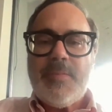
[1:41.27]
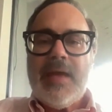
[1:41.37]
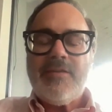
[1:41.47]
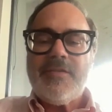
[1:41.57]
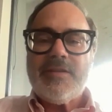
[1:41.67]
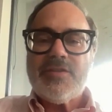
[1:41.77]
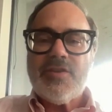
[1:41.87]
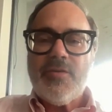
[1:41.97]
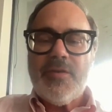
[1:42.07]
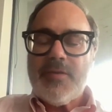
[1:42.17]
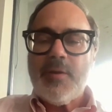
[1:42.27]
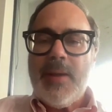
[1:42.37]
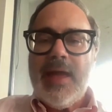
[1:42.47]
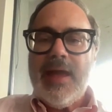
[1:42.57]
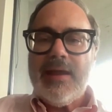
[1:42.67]
benefits so that they're
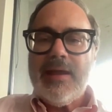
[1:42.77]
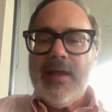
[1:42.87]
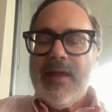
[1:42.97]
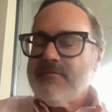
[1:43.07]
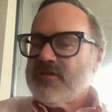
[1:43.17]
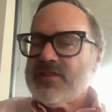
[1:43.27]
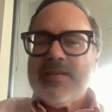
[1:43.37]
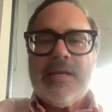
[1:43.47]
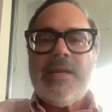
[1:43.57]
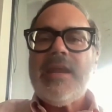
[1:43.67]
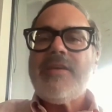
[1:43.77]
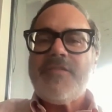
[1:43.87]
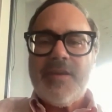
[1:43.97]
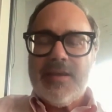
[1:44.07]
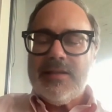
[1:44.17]
paying
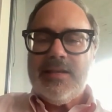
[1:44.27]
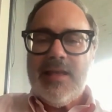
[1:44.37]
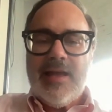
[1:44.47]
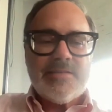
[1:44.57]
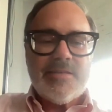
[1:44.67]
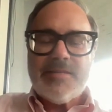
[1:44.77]
significantly less.